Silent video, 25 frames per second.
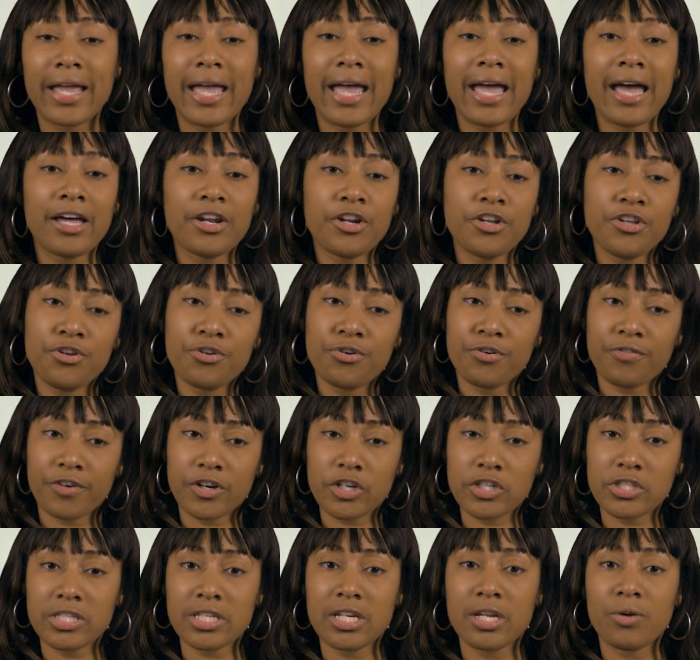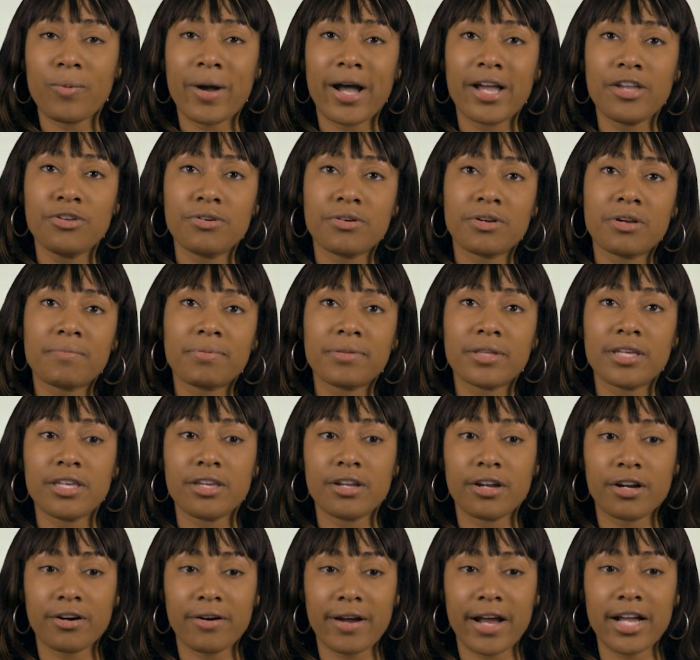at a university while you complete
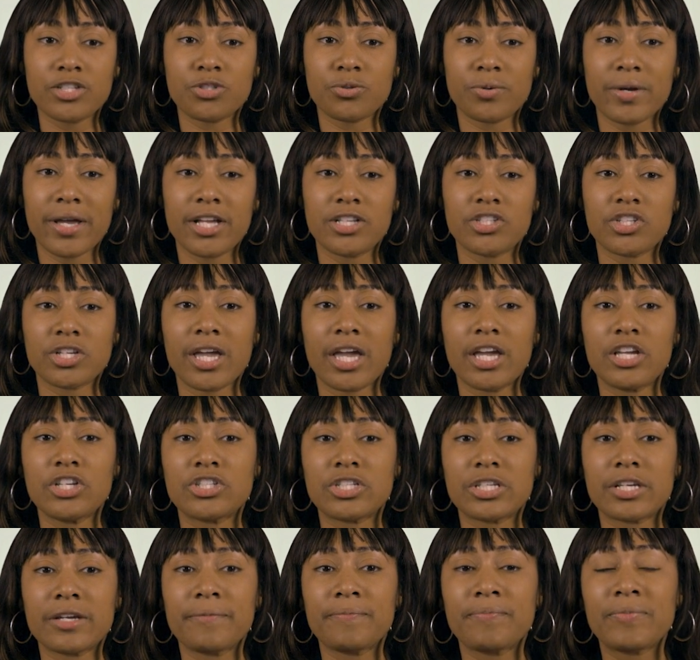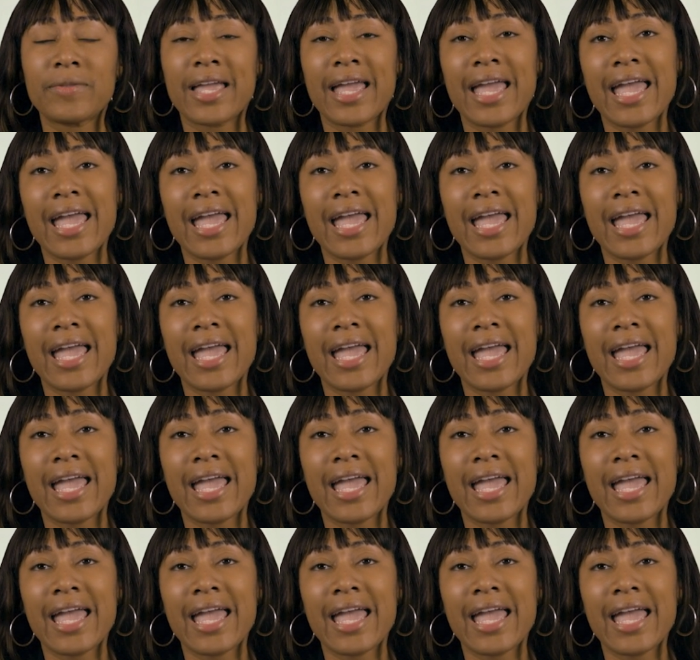your graduate education.